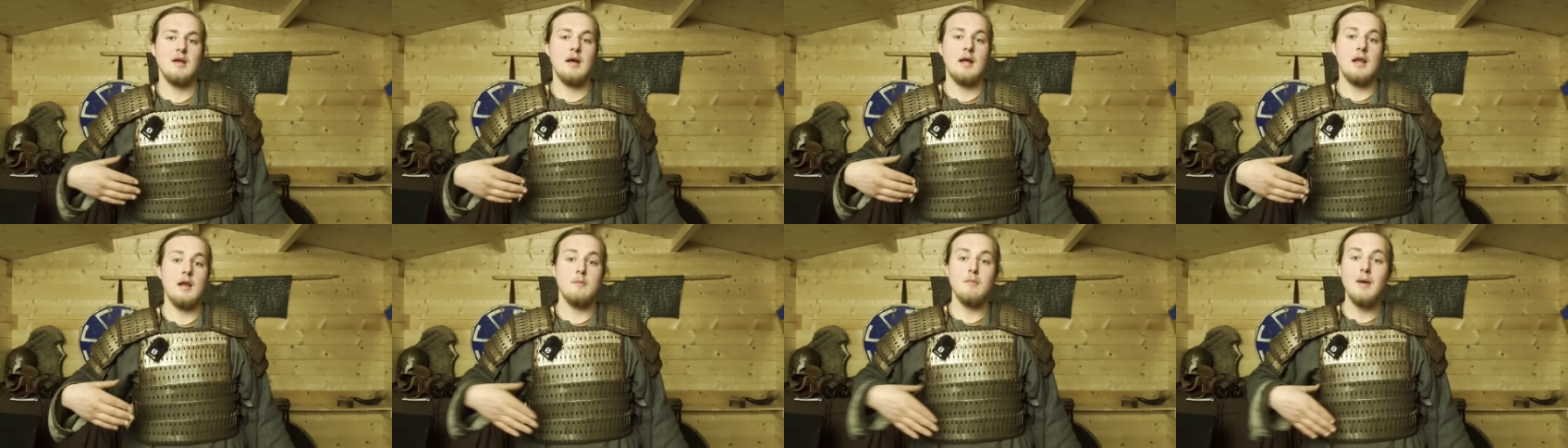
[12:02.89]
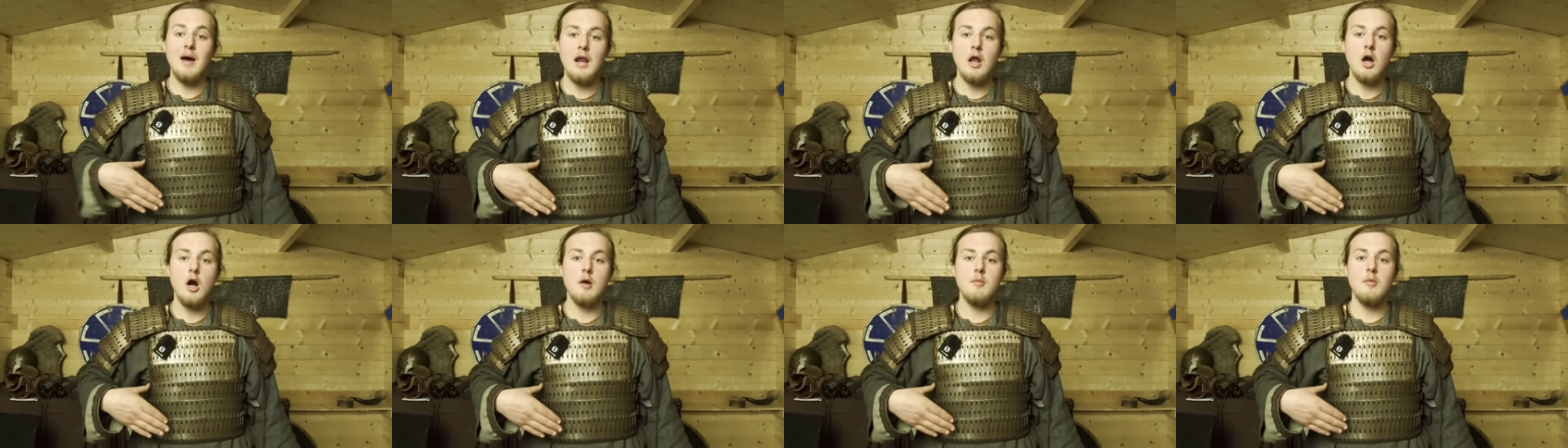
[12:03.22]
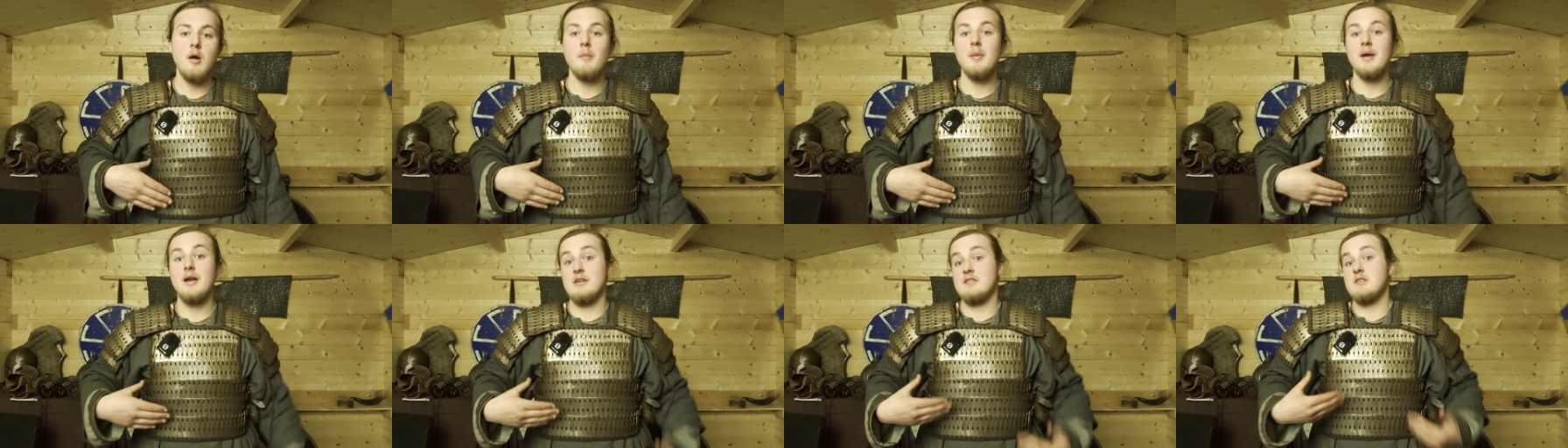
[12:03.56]
a Lamellar
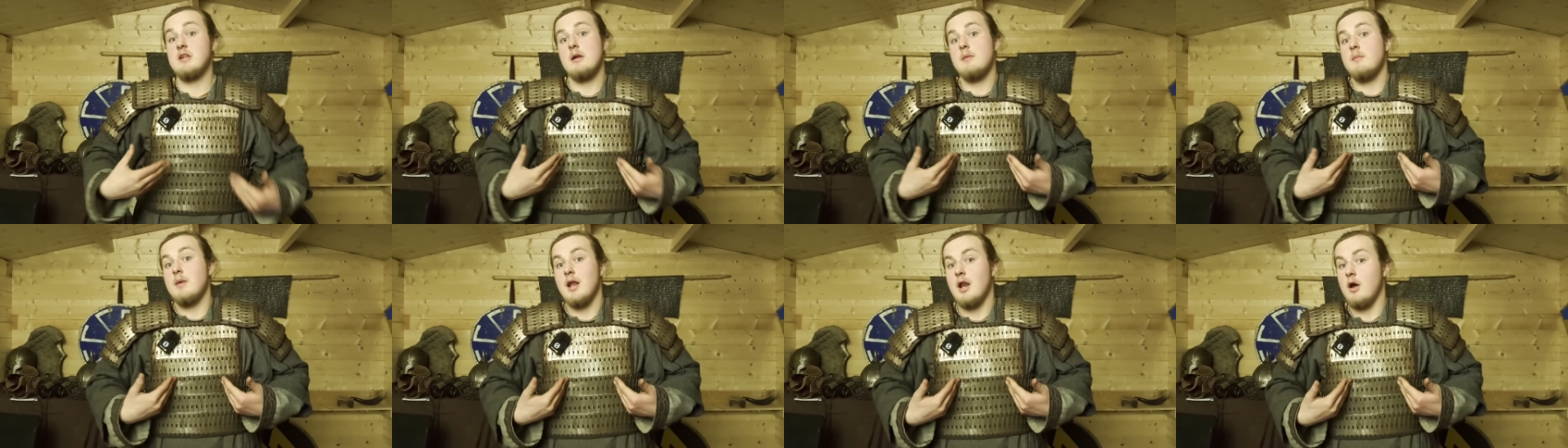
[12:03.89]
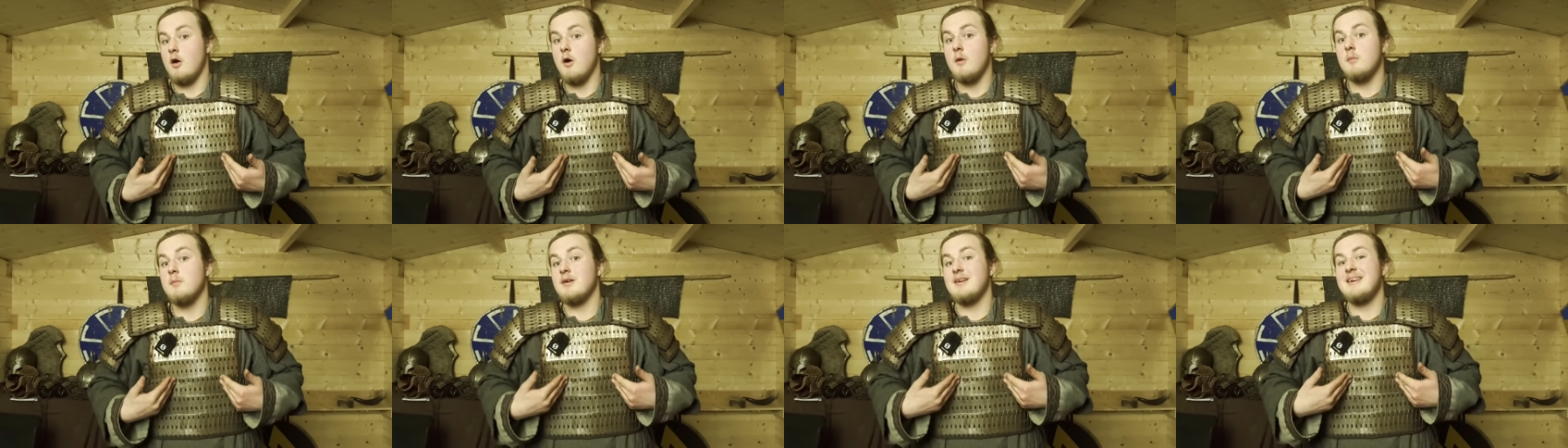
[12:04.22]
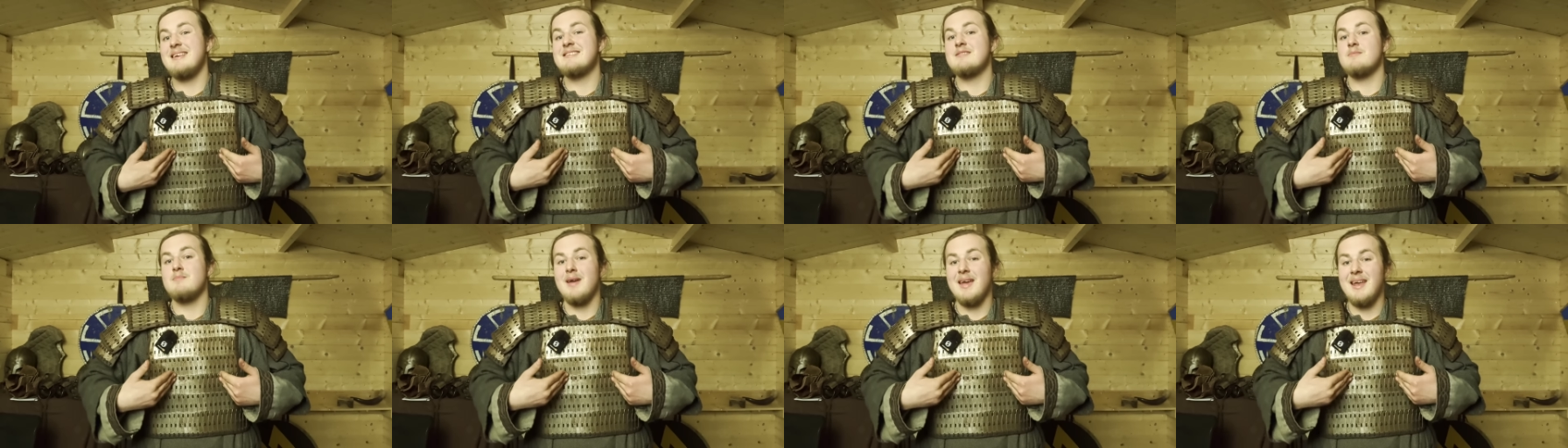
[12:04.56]
armor because Lamellar armor
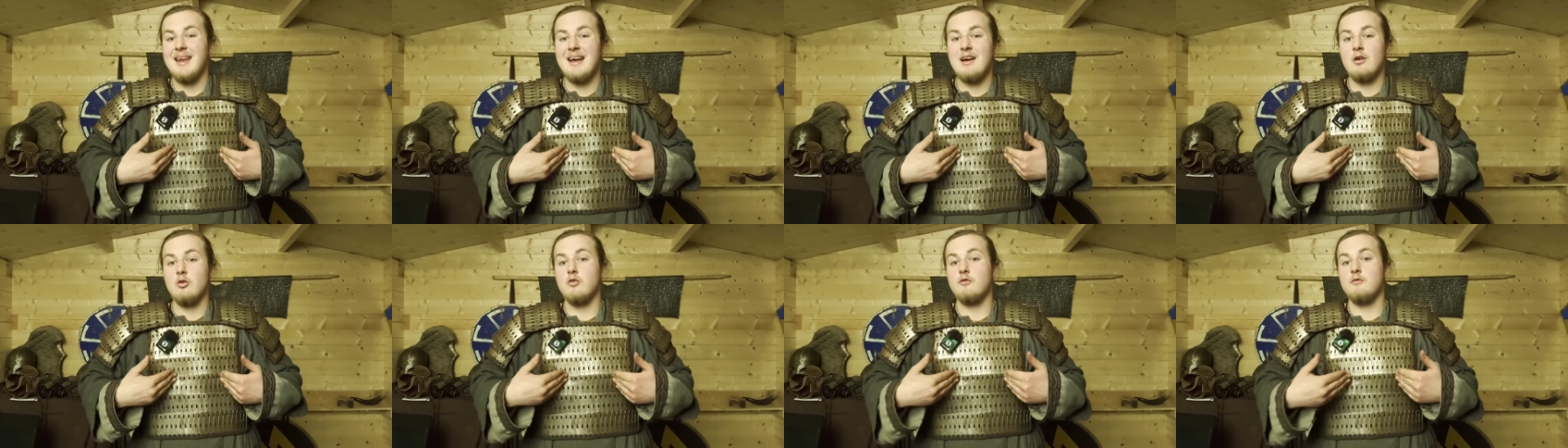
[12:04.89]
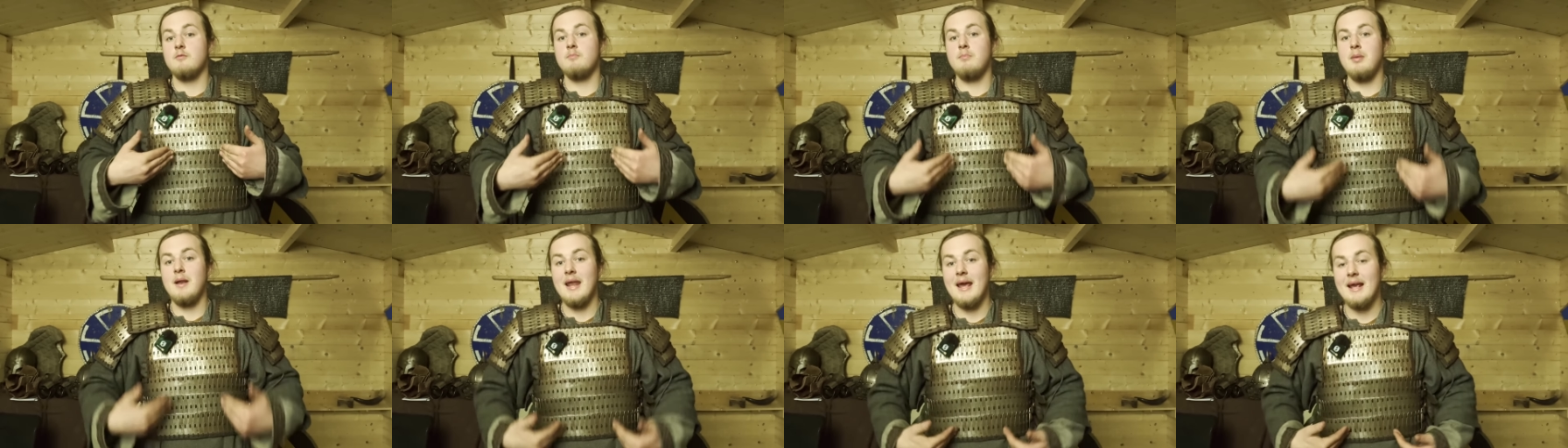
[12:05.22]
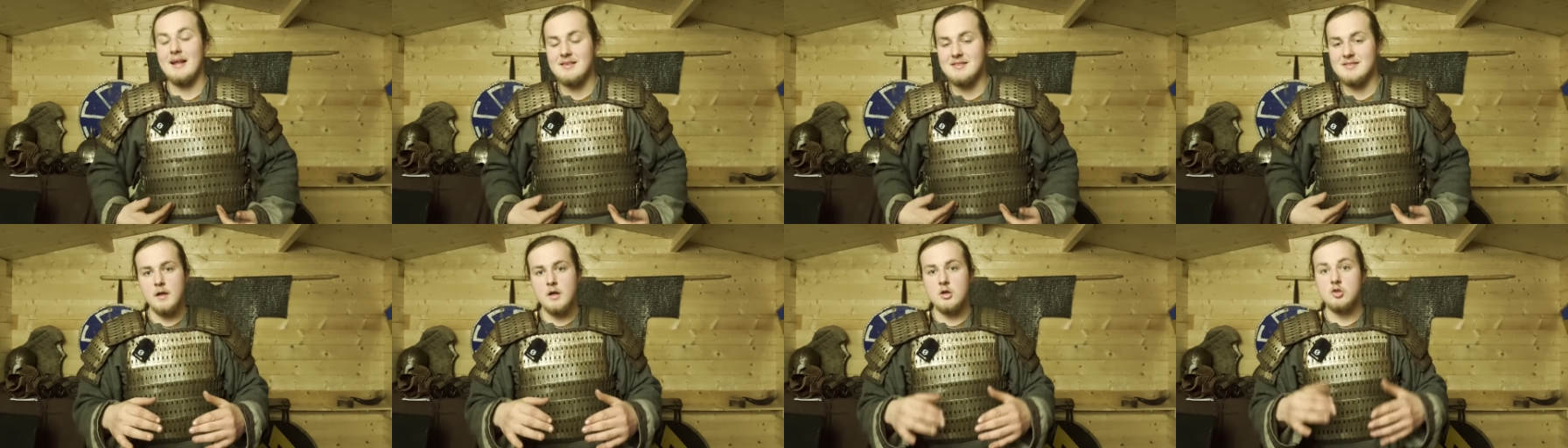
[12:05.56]
is made out of plates.